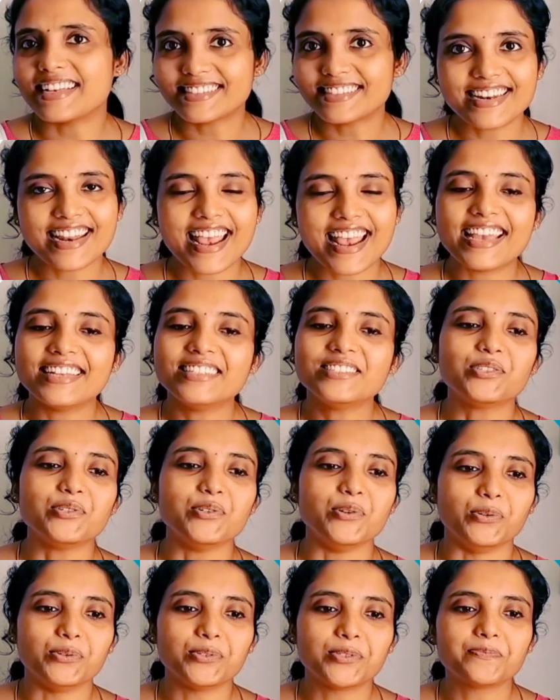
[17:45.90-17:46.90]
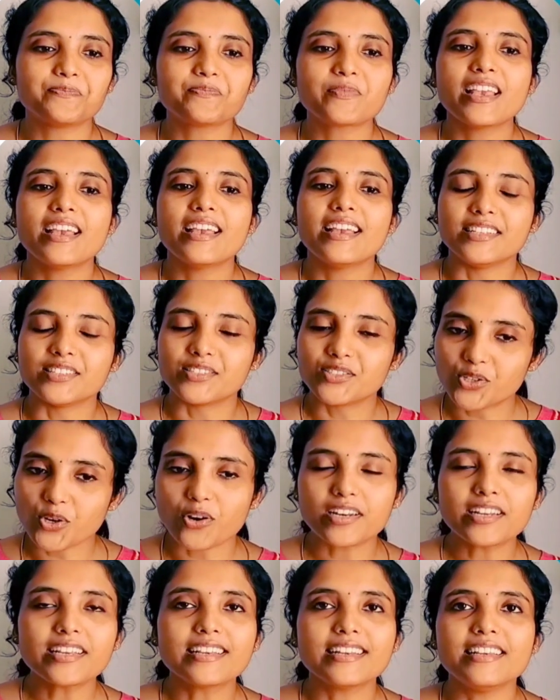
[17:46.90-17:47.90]
So as an end note,
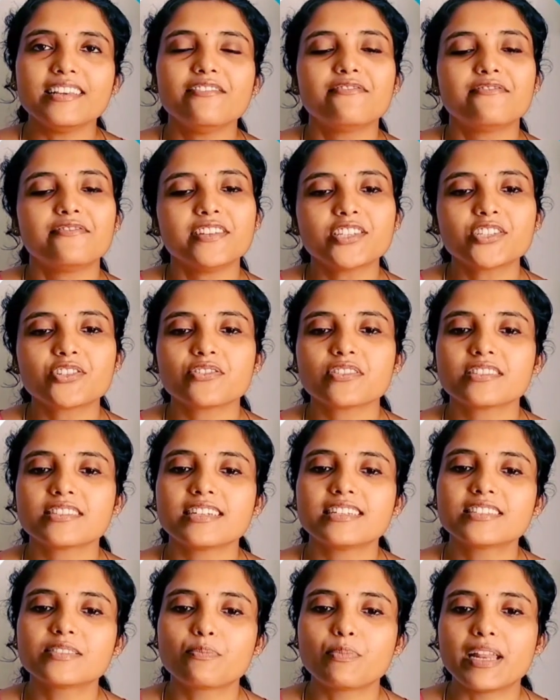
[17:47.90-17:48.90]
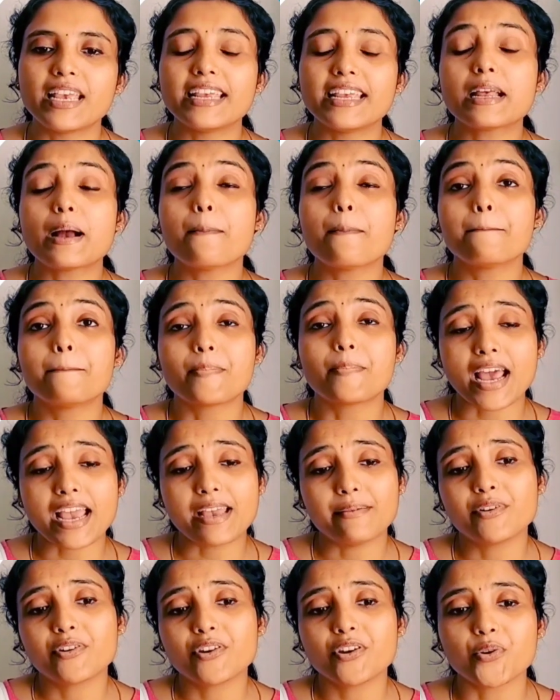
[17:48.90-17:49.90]
historically, fish results played a
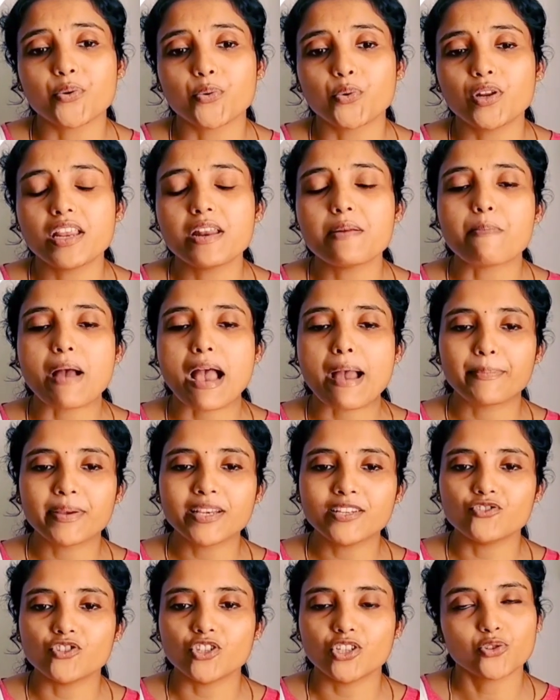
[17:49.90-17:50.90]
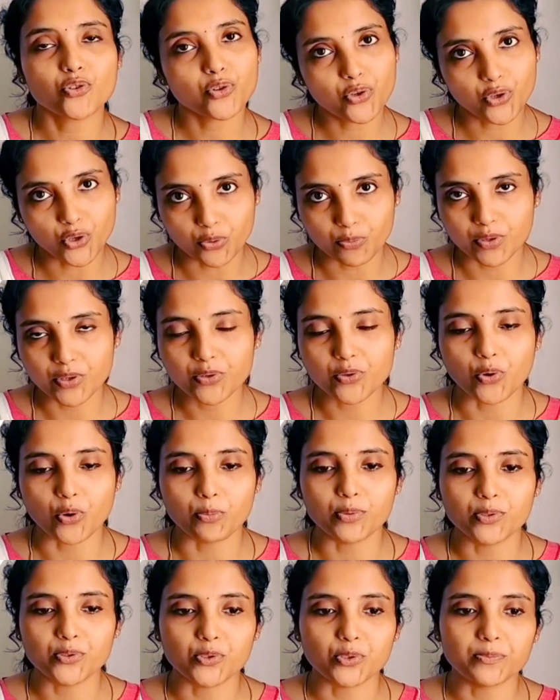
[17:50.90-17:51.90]
primary role in mapping genes on human
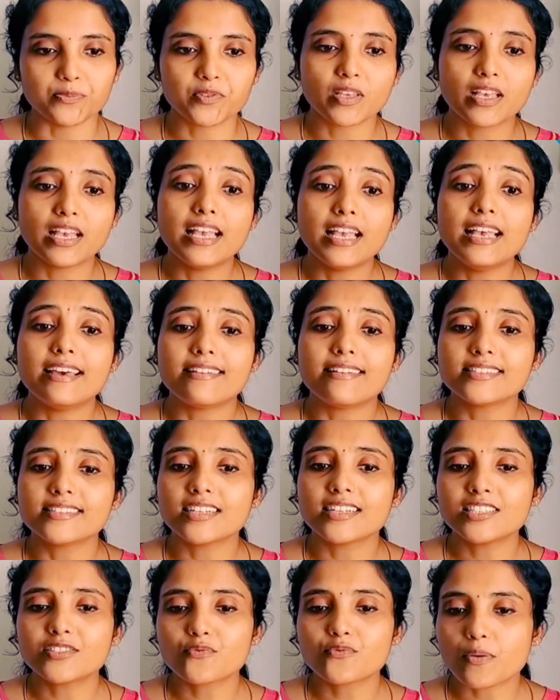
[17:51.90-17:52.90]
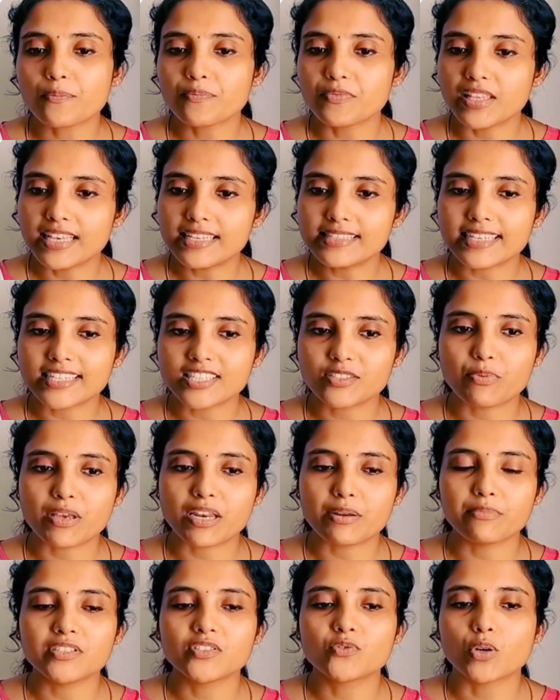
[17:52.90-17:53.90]
chromosomes. Results from these
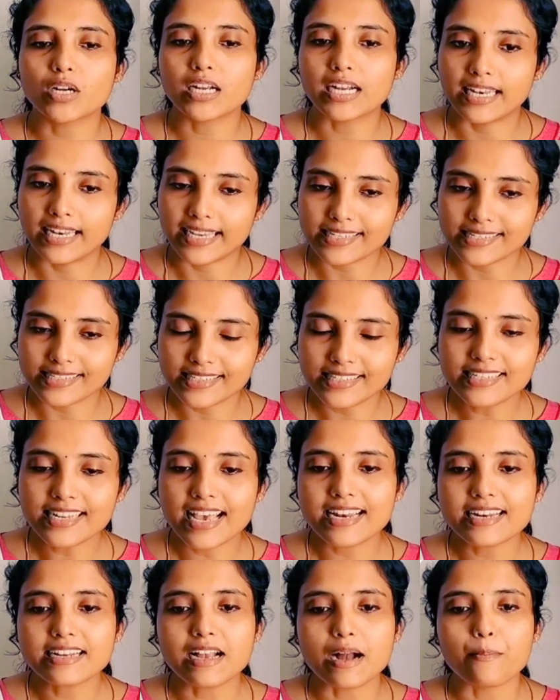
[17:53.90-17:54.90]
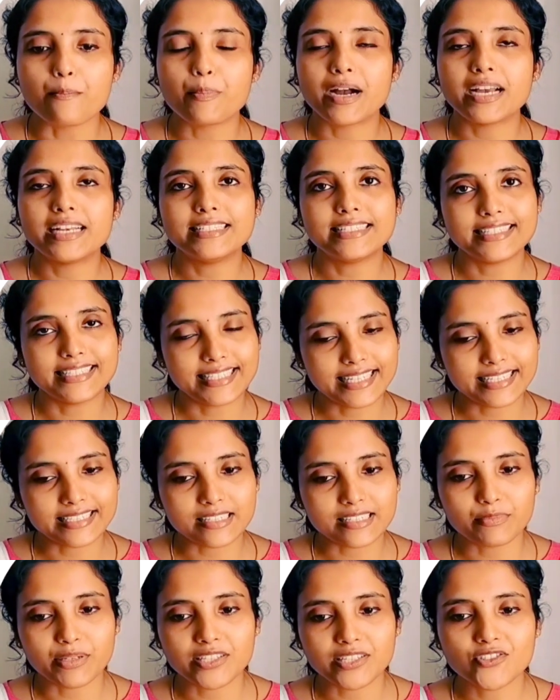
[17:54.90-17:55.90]
experiments were collected and compiled in
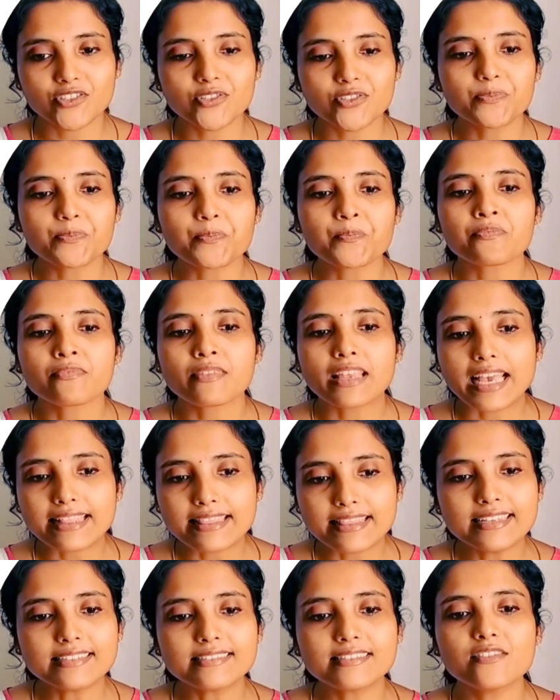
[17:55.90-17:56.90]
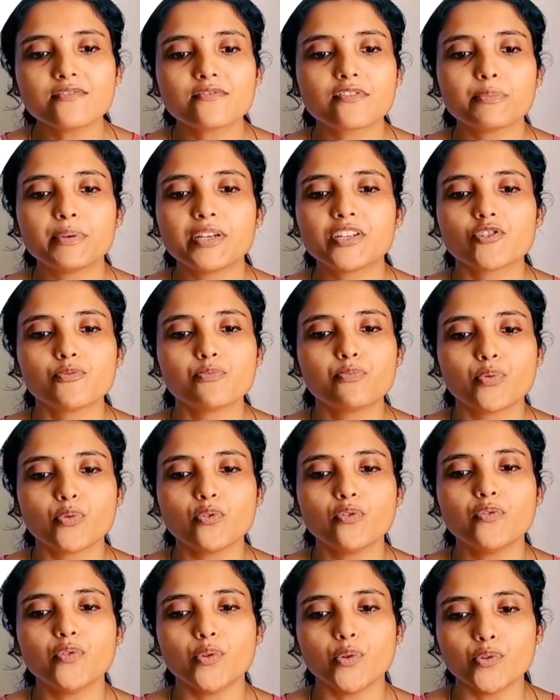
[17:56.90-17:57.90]
databases, and this information
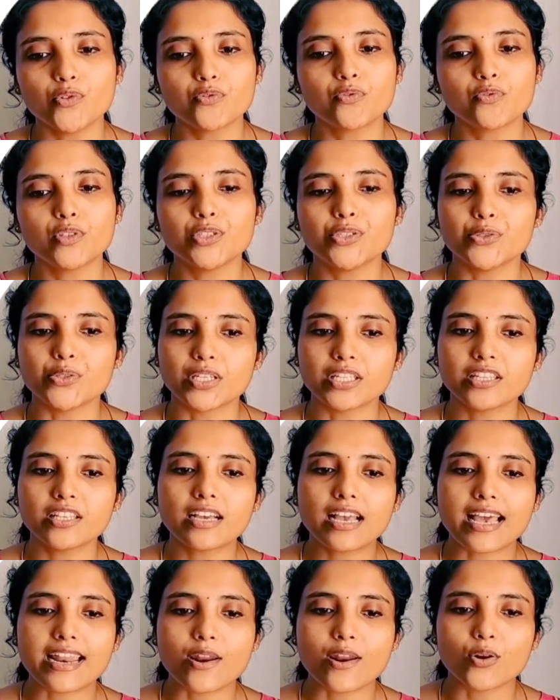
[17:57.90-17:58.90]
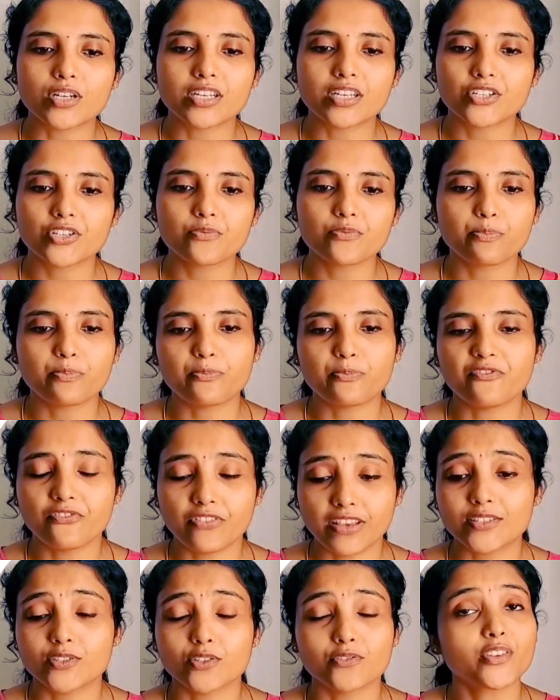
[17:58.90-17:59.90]
proved useful during the annotation
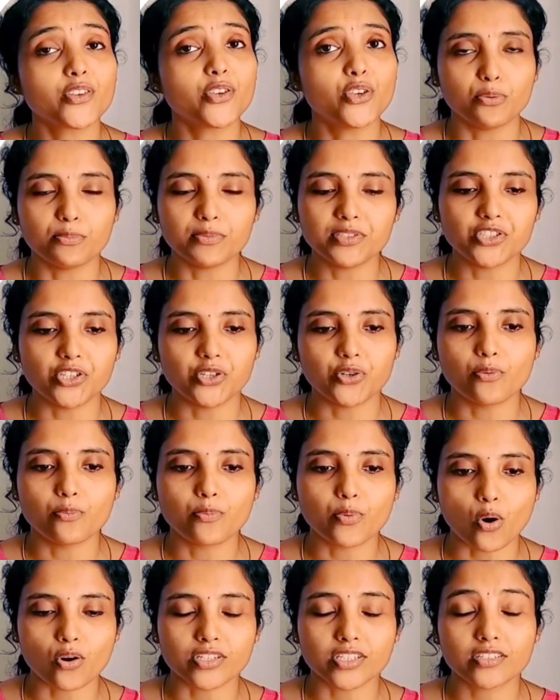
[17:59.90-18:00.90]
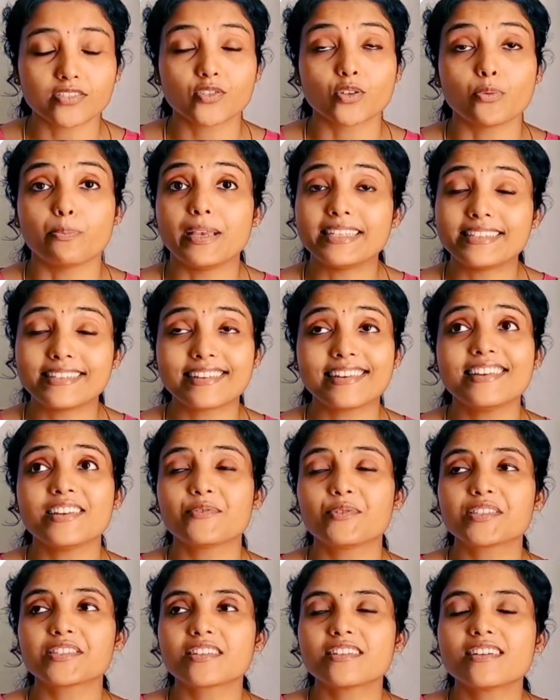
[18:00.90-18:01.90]
phase of the Human Genome Project. So
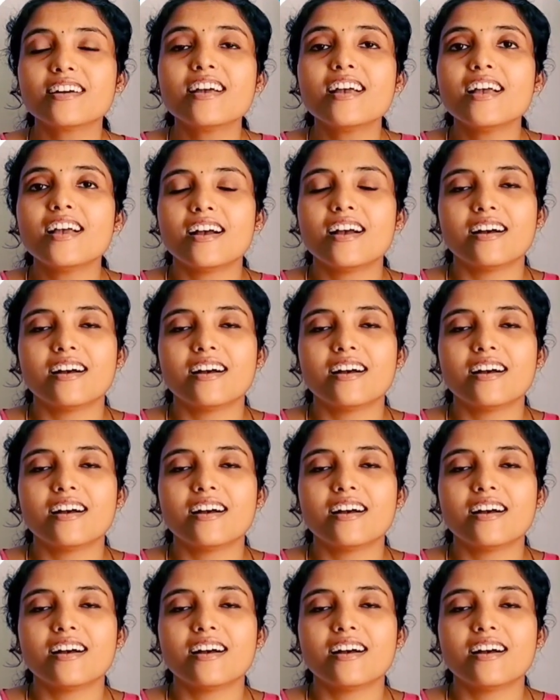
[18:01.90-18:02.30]
basically, it was a